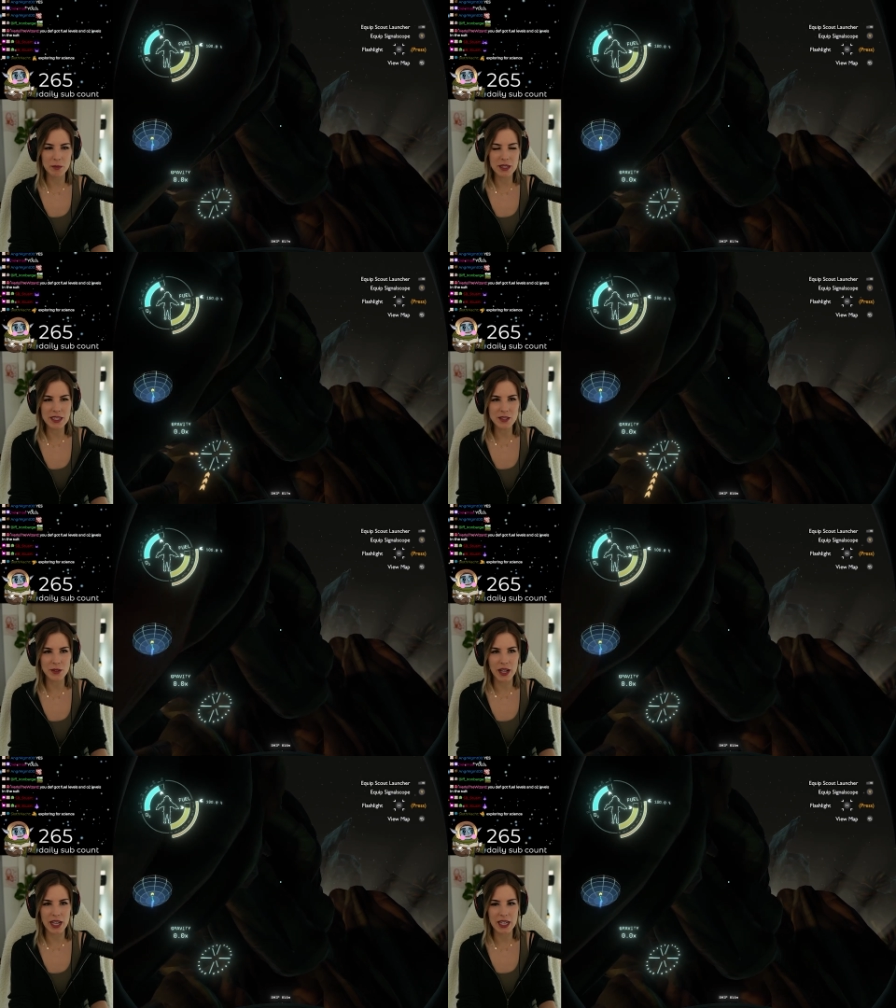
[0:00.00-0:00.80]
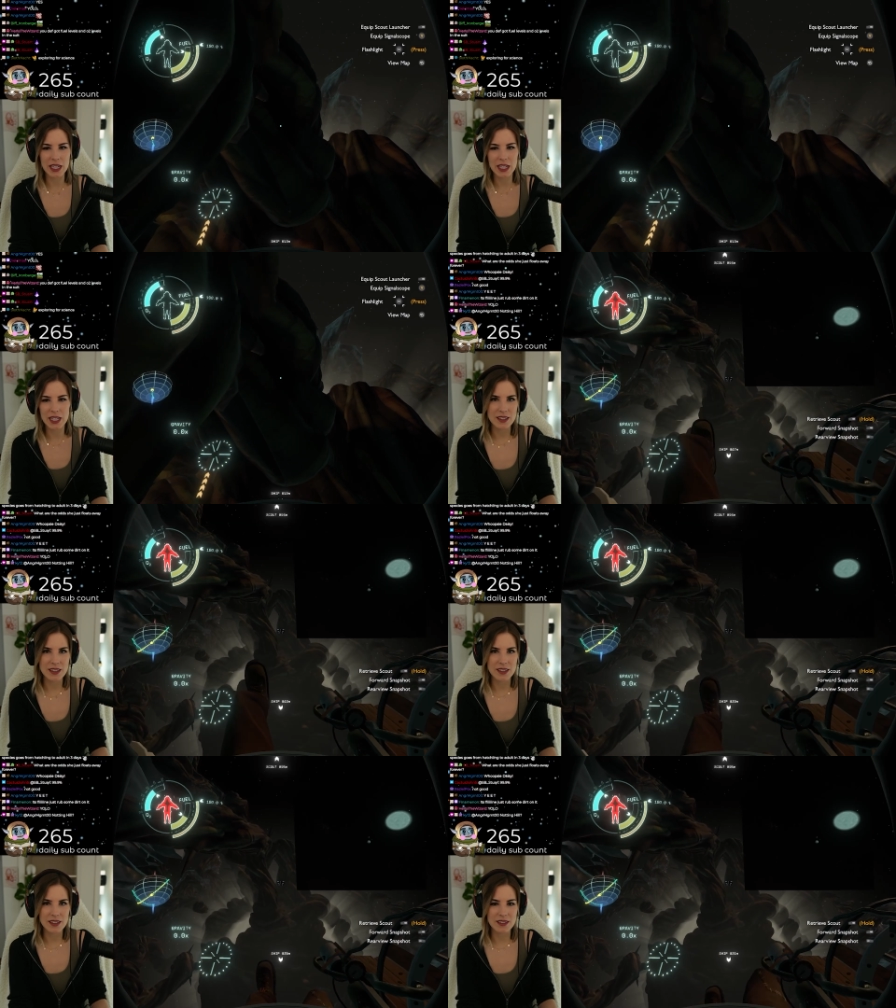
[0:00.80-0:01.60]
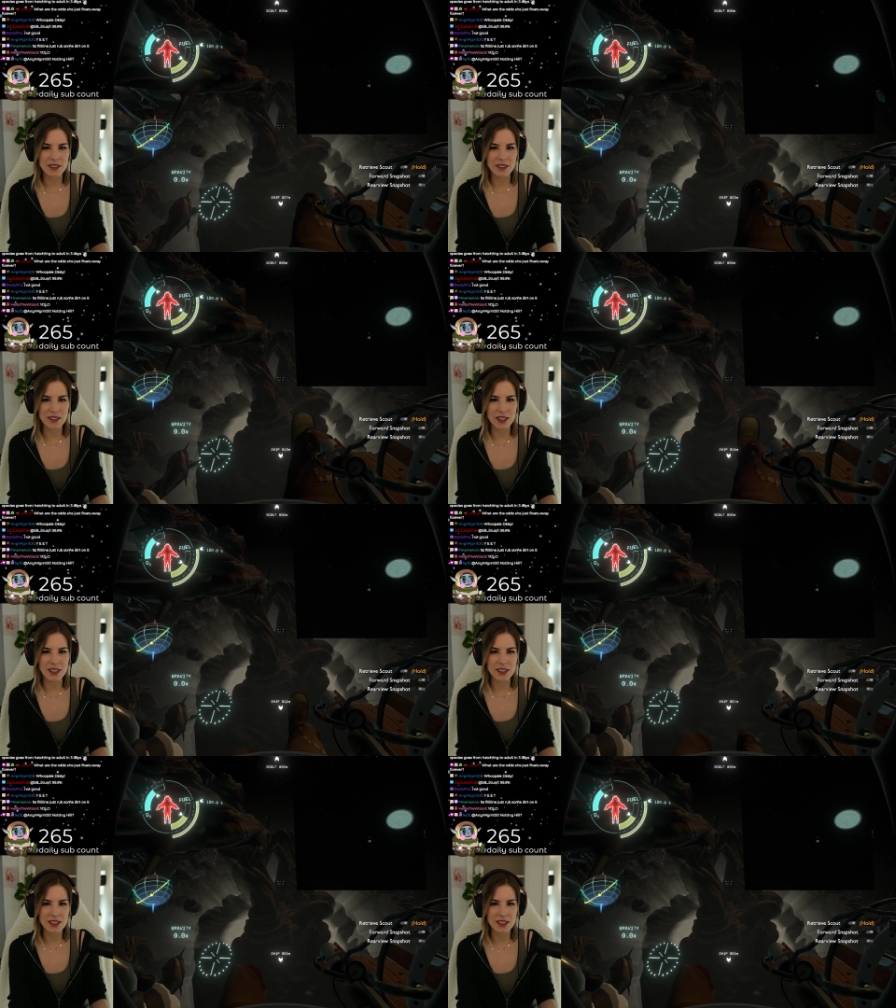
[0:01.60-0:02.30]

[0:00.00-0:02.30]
but that's okay. Oh, oh god.